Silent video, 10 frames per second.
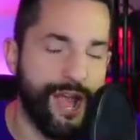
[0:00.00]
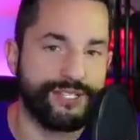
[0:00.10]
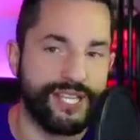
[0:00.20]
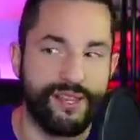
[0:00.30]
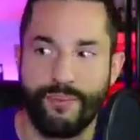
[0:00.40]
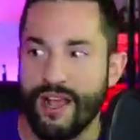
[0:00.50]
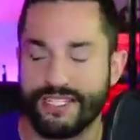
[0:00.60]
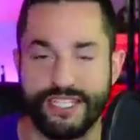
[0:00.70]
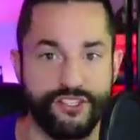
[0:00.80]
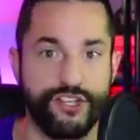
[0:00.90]
outside the
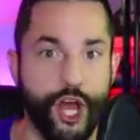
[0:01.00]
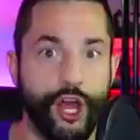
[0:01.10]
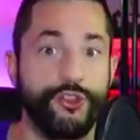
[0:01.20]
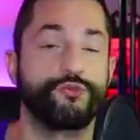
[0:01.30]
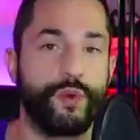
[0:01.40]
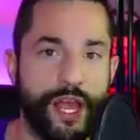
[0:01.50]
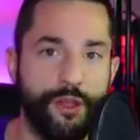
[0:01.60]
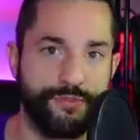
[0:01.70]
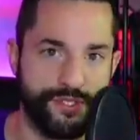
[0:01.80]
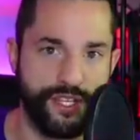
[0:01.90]
box that you're in other
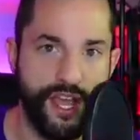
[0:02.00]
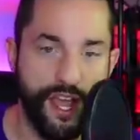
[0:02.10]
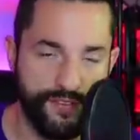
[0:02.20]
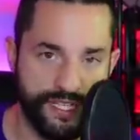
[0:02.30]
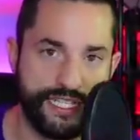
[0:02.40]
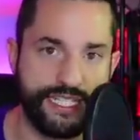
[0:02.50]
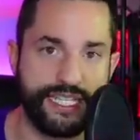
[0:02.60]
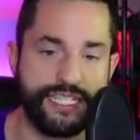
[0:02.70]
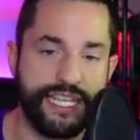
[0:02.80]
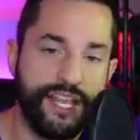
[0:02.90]
realms of
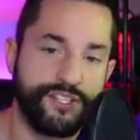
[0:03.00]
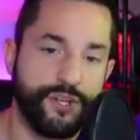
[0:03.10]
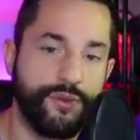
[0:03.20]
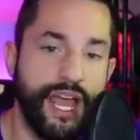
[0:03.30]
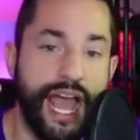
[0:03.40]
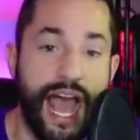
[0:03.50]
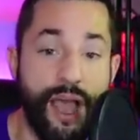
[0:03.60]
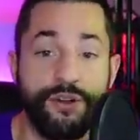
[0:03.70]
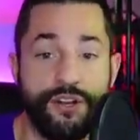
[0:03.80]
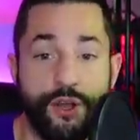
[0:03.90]
existence. So
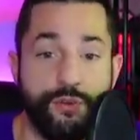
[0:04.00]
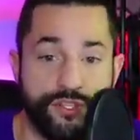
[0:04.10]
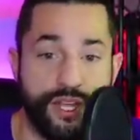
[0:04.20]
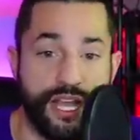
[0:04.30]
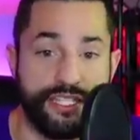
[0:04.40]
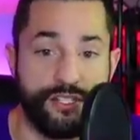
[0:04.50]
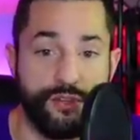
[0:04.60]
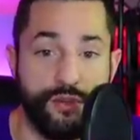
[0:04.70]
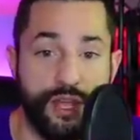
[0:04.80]
I want to know what you guys do.